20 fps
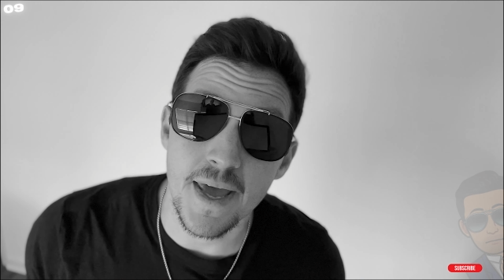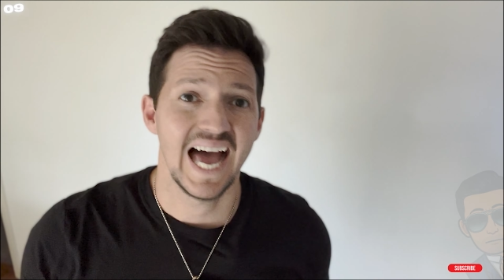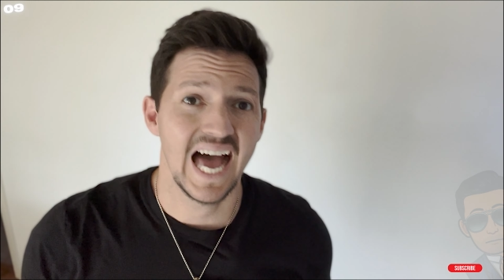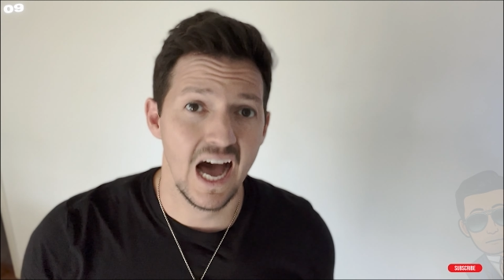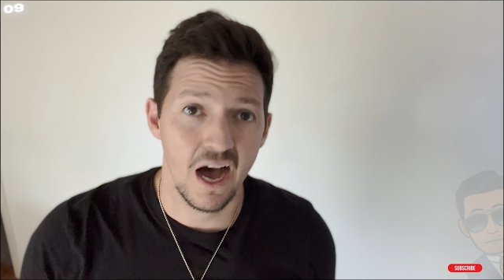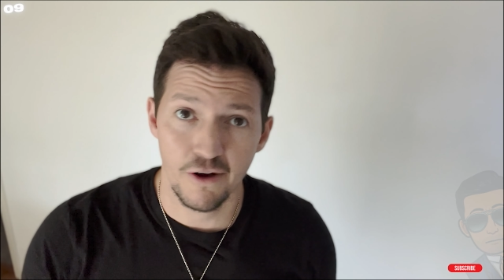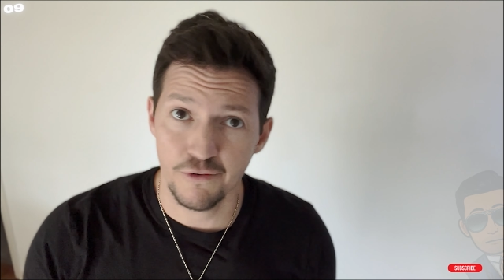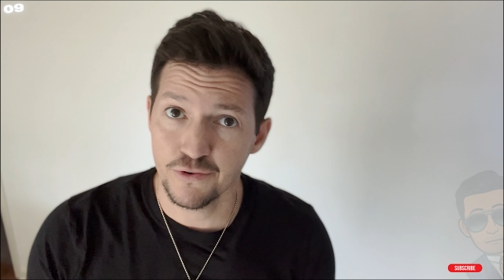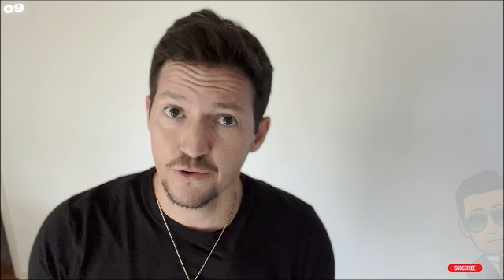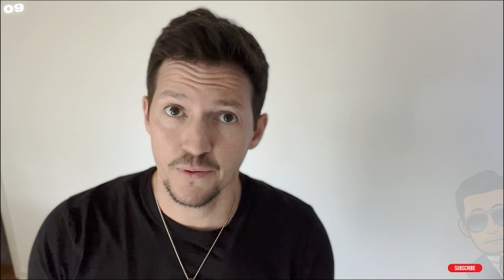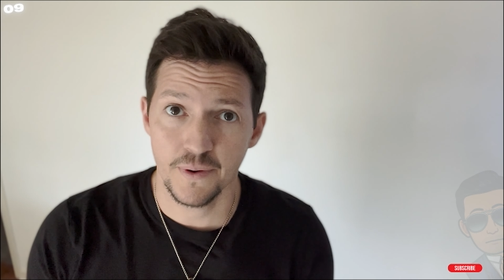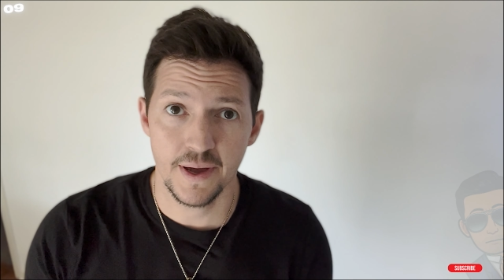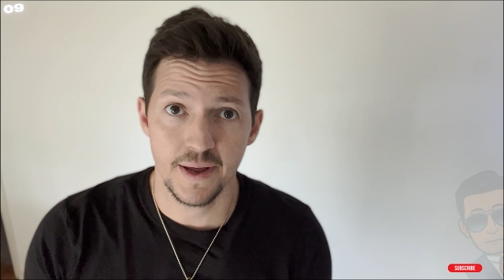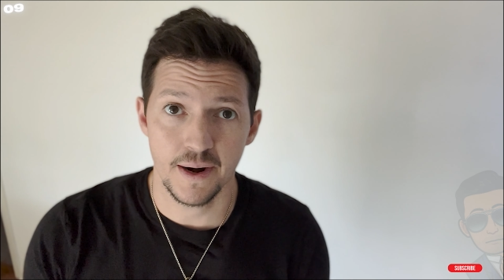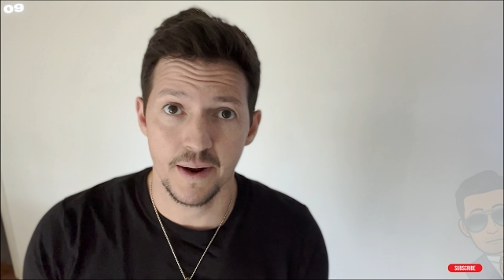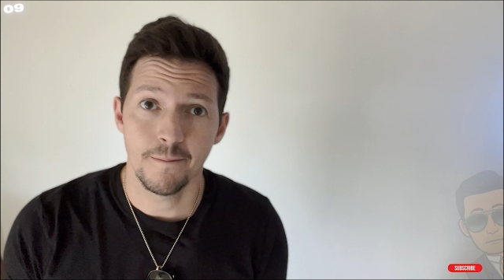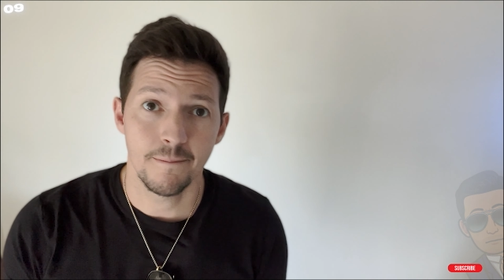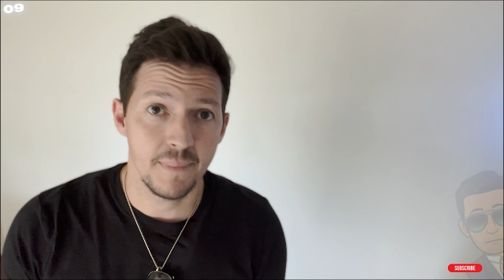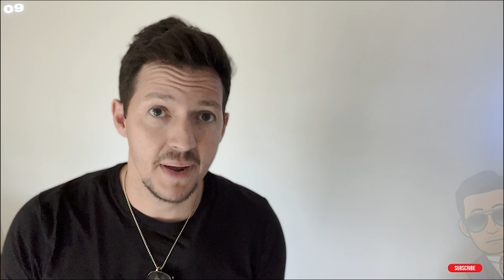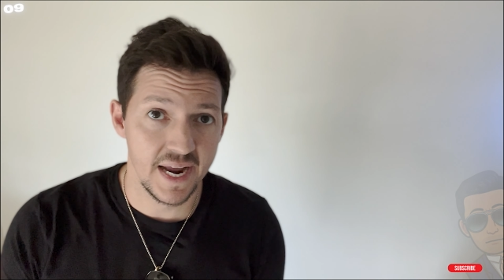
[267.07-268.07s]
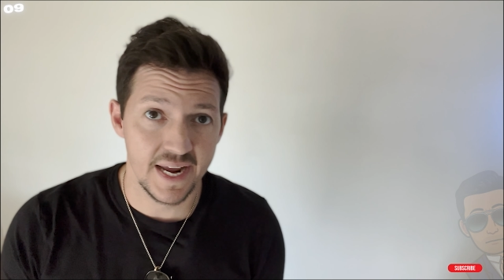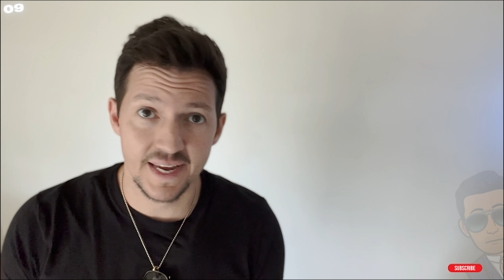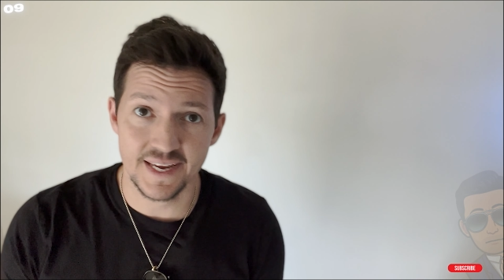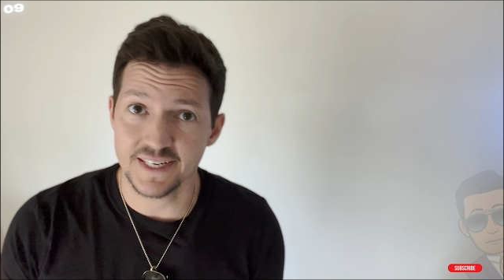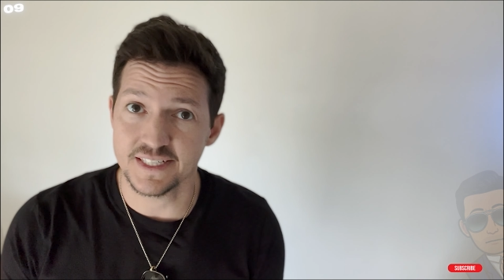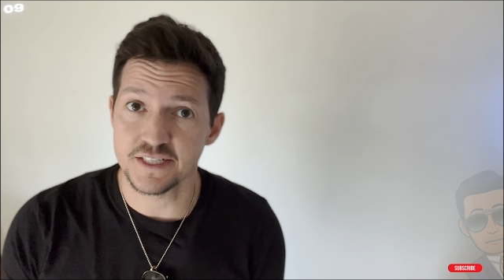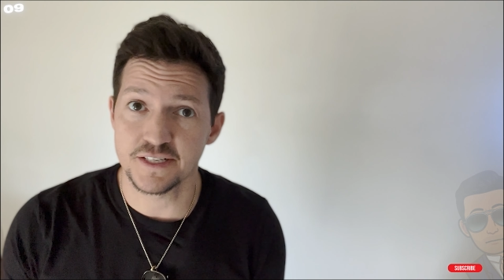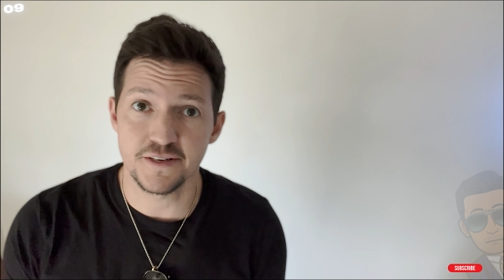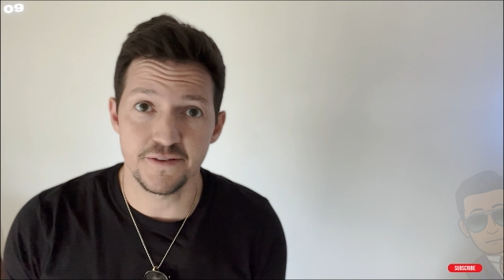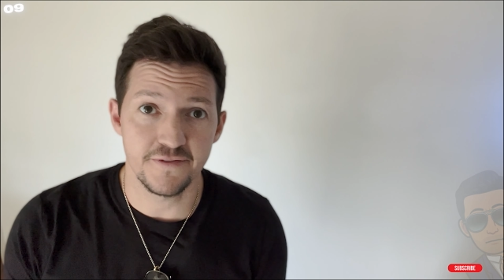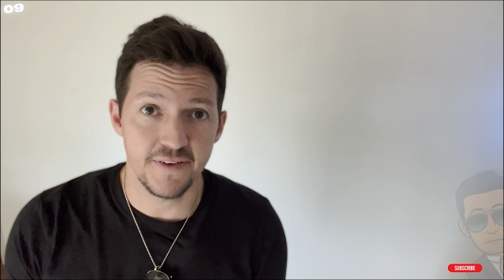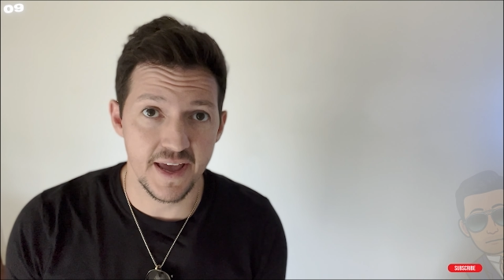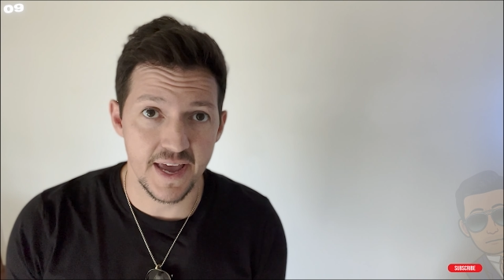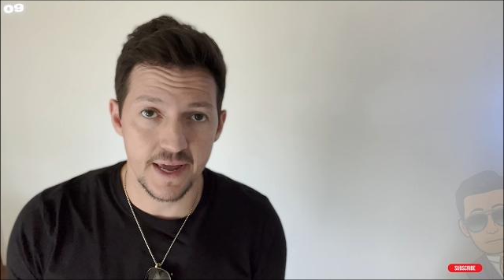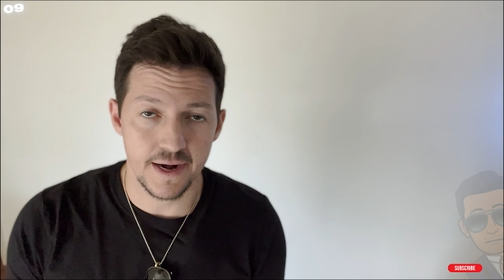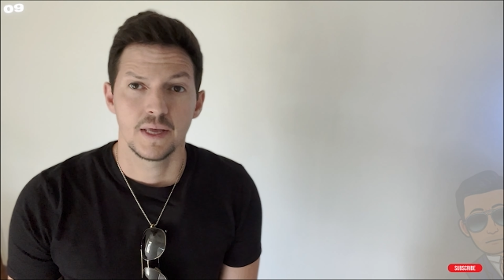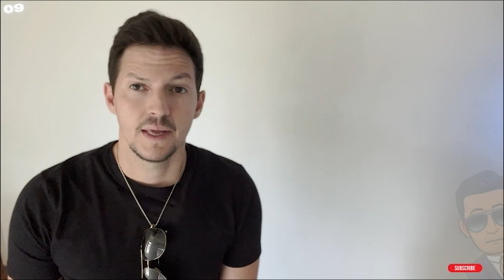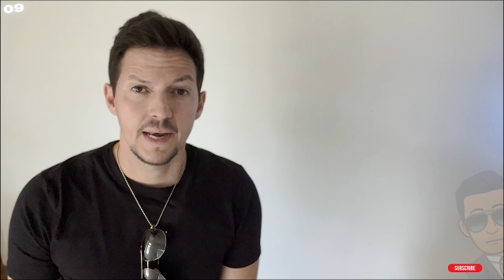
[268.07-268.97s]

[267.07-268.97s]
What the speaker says: Alpharetta, Macon, Savannah.